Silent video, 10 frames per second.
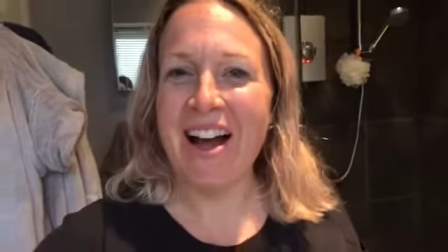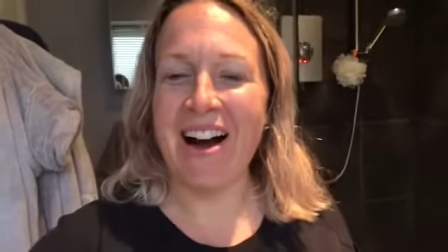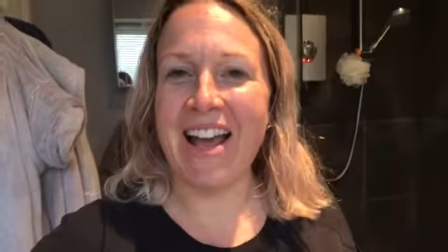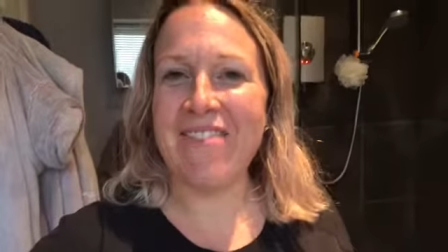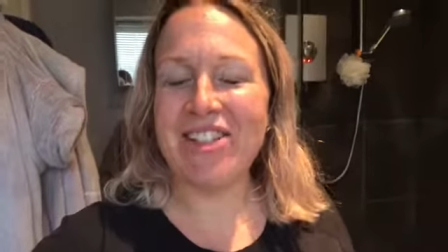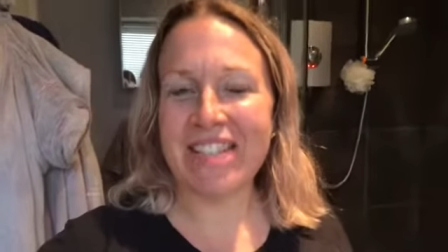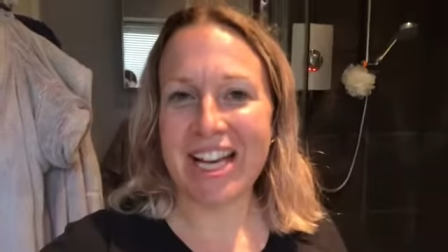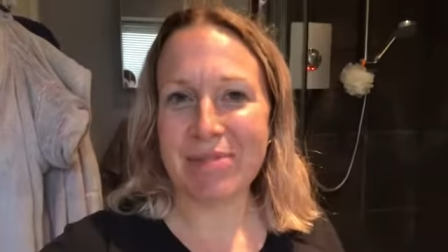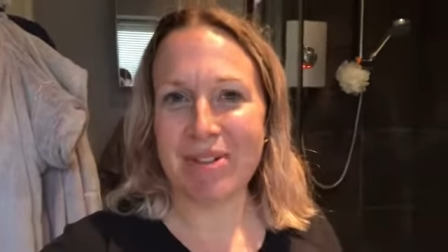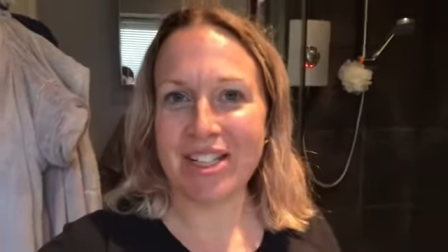I even
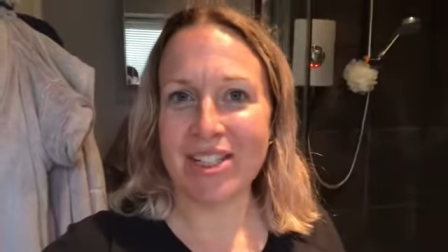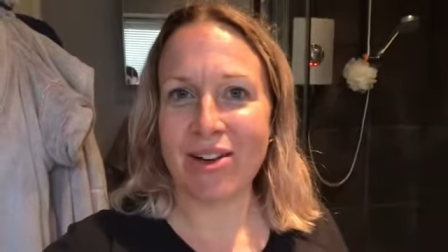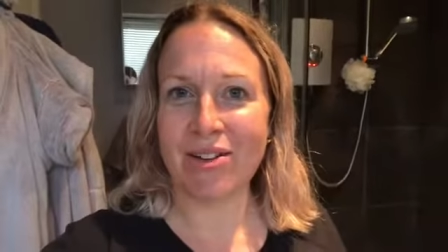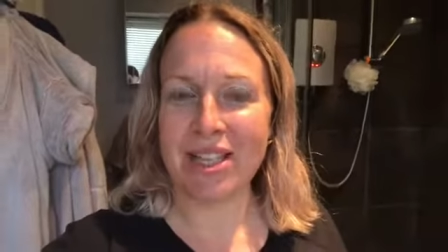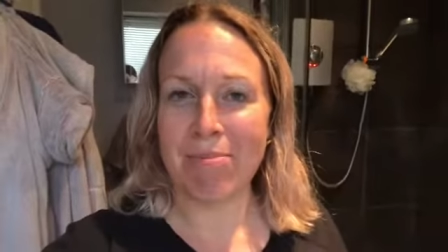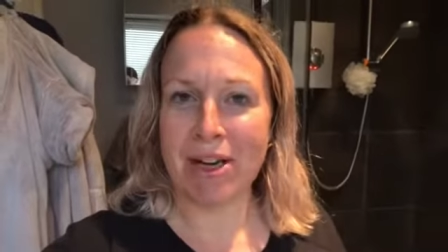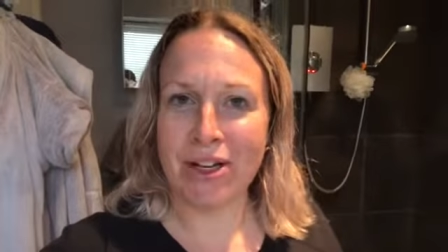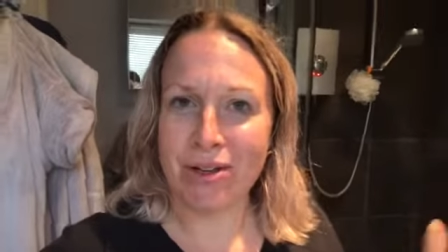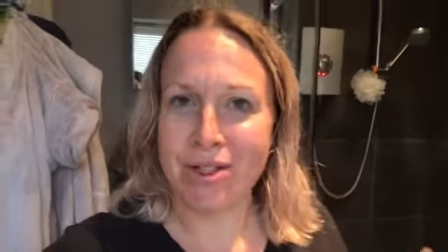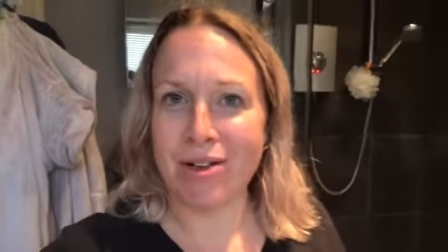changed my socks, and my
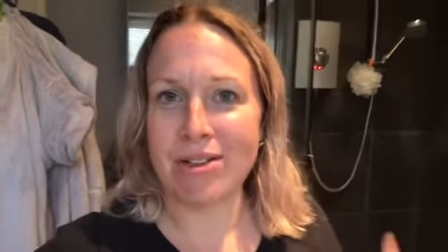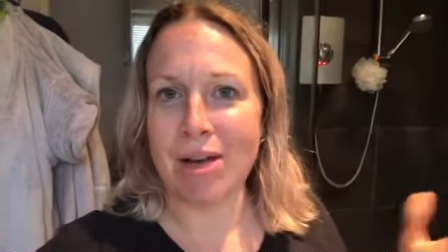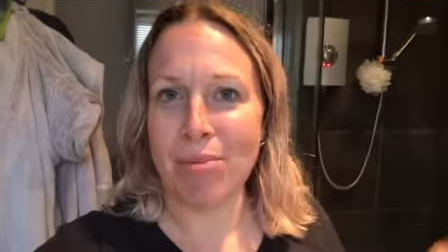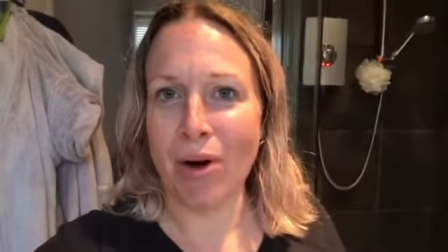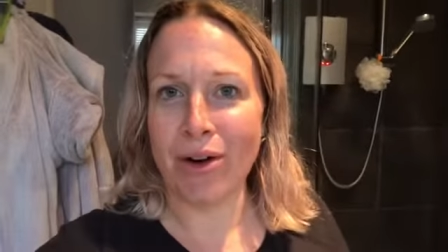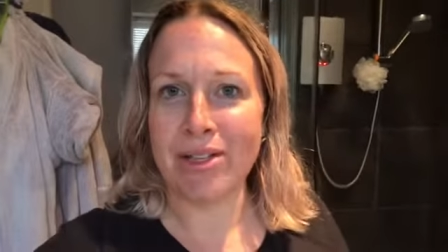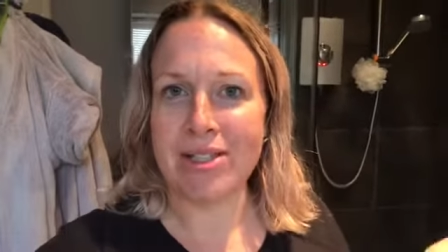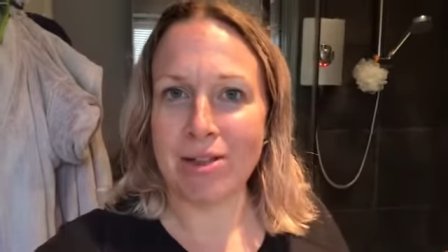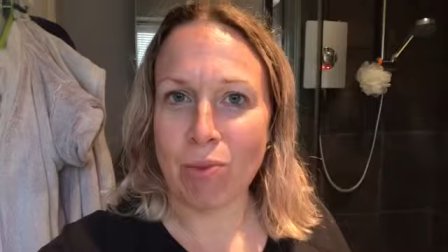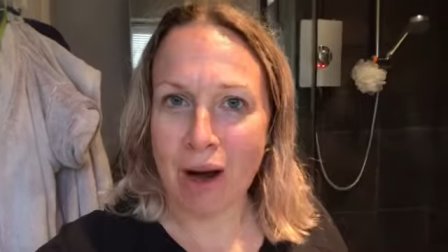new socks I put on are
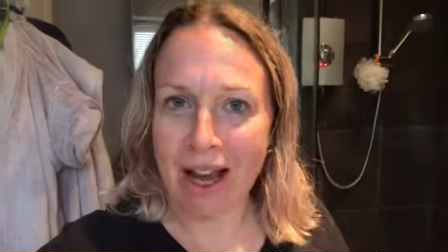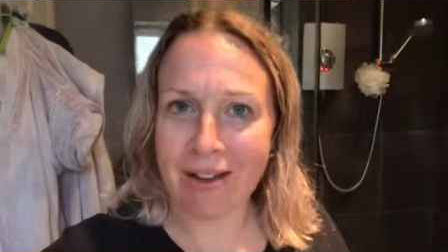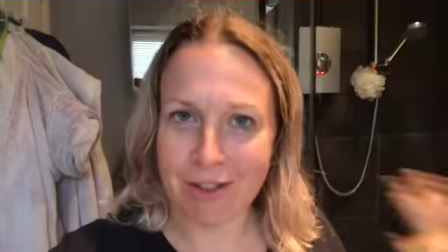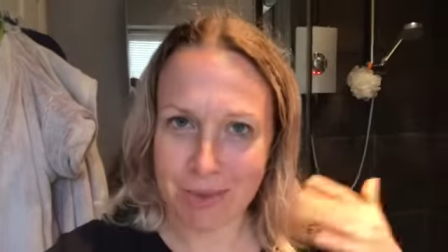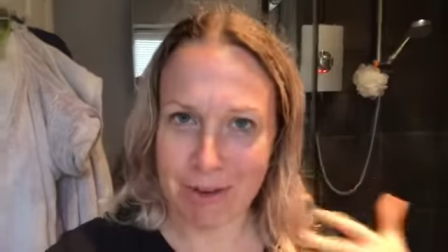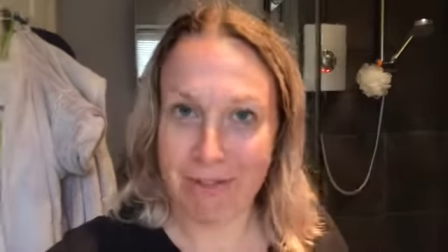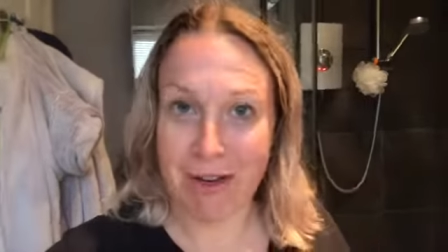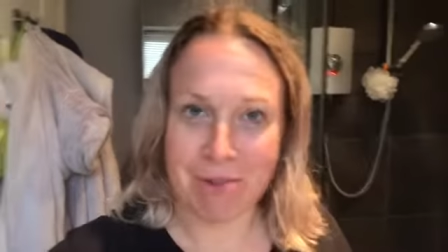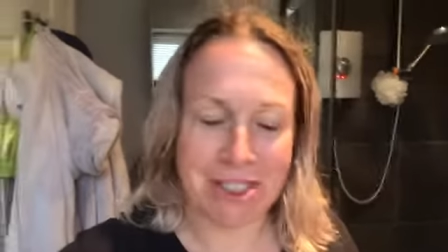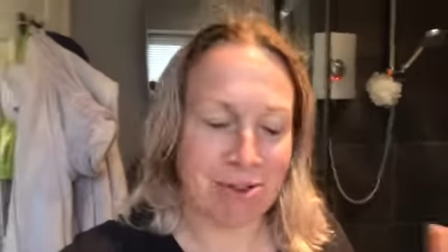still wet because my
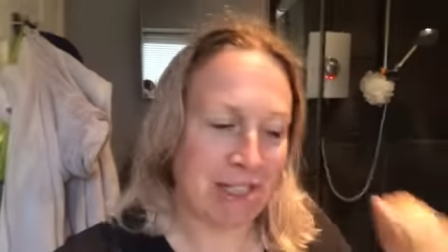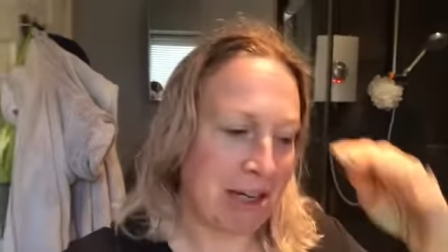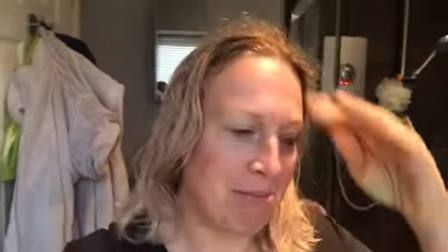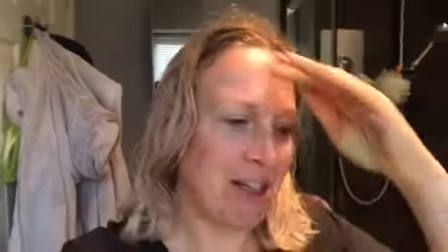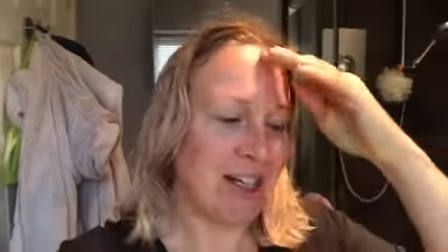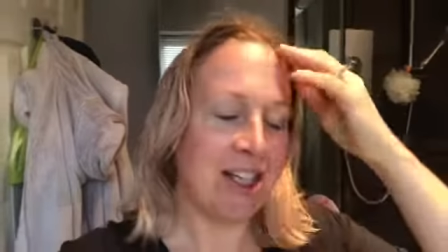feet were still damp.